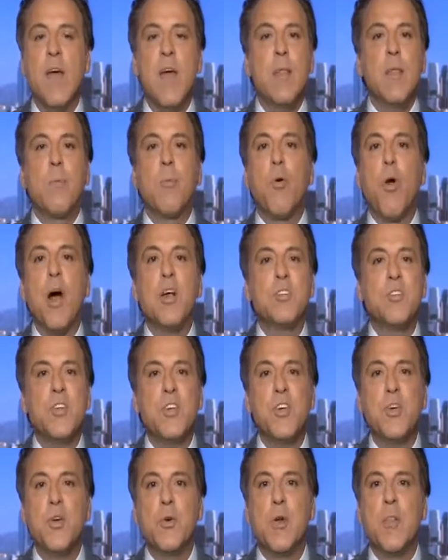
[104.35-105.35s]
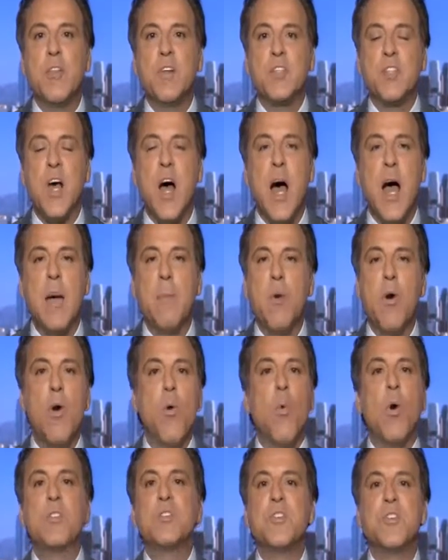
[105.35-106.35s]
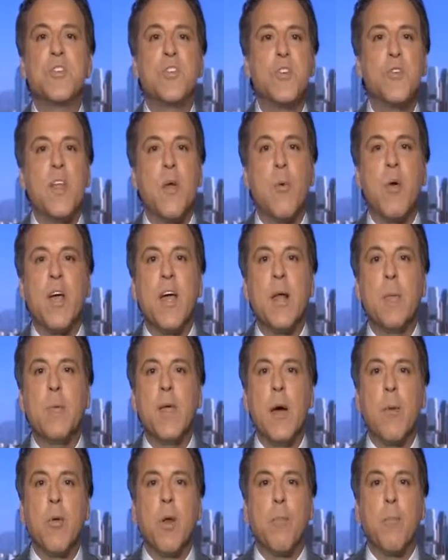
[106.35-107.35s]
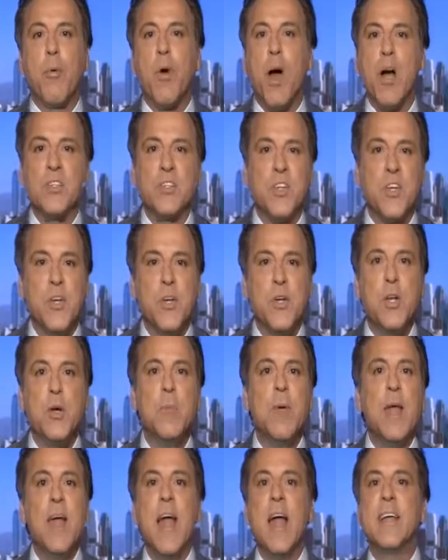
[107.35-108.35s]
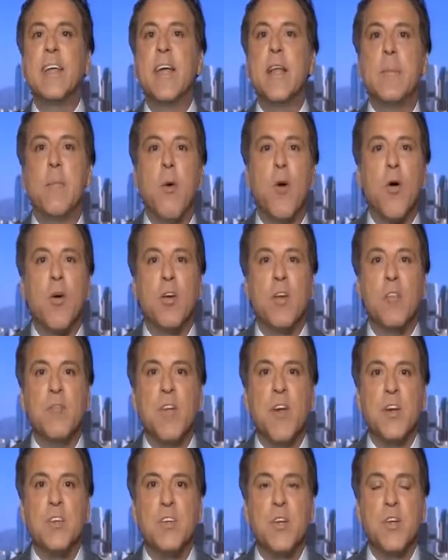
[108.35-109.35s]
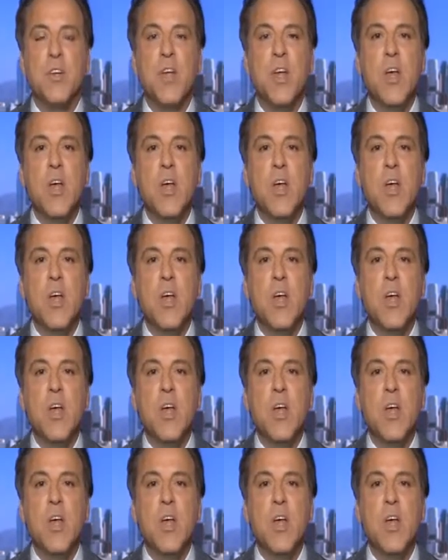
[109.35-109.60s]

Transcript: The prosecutor at the time wasn't sure they were going to be able to prosecute him and get a murder conviction.